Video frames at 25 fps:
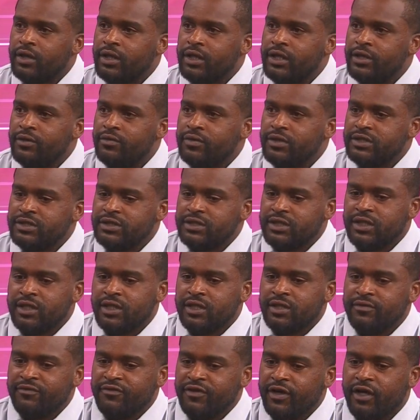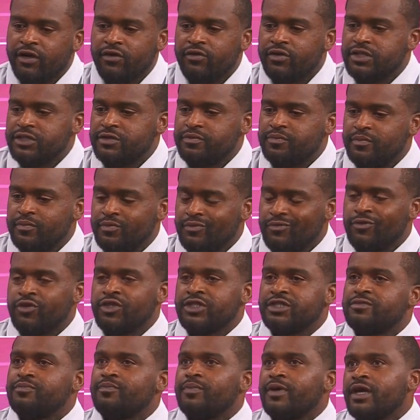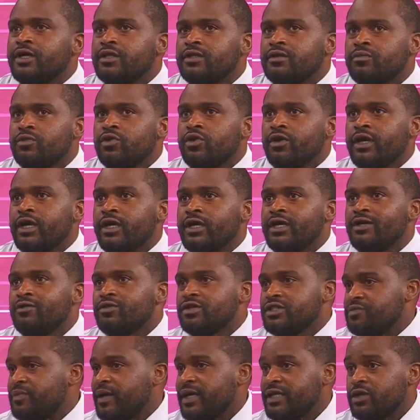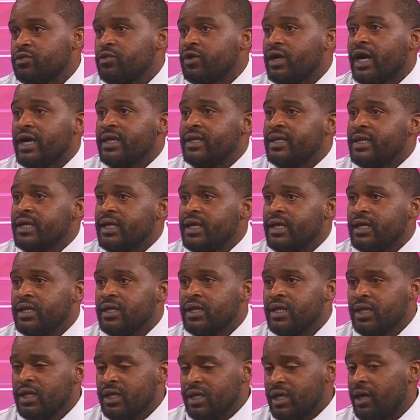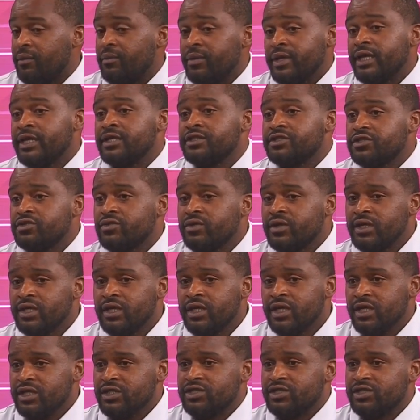He was um, very res- respectable and he respected what I did coming into it.